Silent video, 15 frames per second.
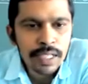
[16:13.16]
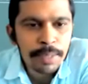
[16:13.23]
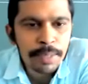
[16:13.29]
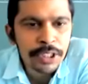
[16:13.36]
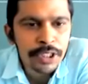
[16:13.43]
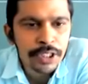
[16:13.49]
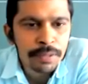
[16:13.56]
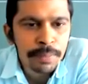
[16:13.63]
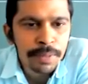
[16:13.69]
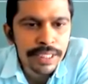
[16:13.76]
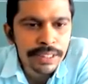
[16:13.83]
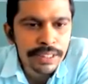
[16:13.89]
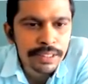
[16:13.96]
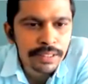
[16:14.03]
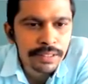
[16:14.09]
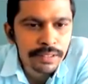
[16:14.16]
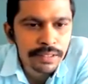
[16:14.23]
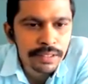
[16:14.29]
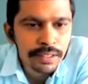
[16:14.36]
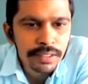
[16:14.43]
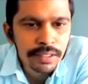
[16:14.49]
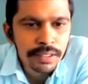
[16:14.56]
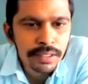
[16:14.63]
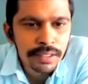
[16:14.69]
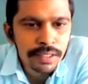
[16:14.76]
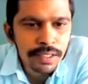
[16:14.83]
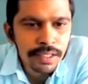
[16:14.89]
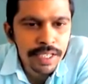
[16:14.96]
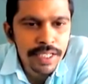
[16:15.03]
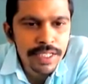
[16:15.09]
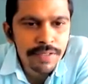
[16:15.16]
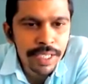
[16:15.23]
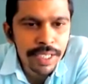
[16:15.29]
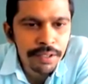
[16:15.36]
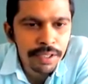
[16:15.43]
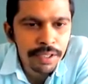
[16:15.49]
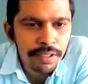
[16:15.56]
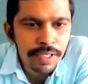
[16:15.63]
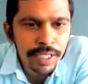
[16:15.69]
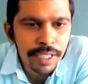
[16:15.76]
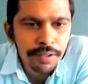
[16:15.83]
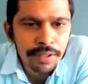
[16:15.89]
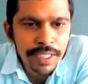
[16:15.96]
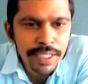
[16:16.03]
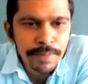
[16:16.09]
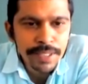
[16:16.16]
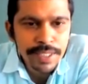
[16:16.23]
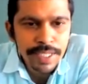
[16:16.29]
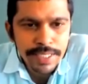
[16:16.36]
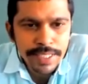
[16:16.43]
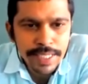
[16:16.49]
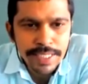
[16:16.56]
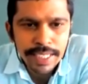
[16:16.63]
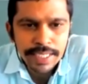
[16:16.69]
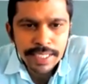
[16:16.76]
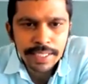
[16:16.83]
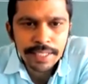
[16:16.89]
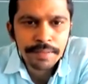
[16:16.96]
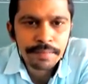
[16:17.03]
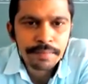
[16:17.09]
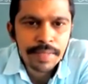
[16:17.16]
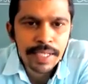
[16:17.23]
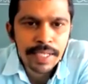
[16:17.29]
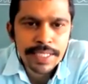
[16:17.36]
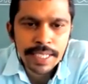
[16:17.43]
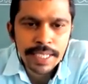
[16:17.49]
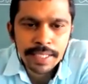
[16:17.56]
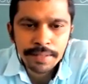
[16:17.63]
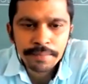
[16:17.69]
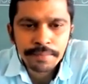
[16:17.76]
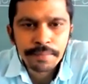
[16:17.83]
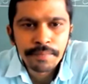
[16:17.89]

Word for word: coming to your point. Yes, very good, very good response. Yes, exactly, exactly.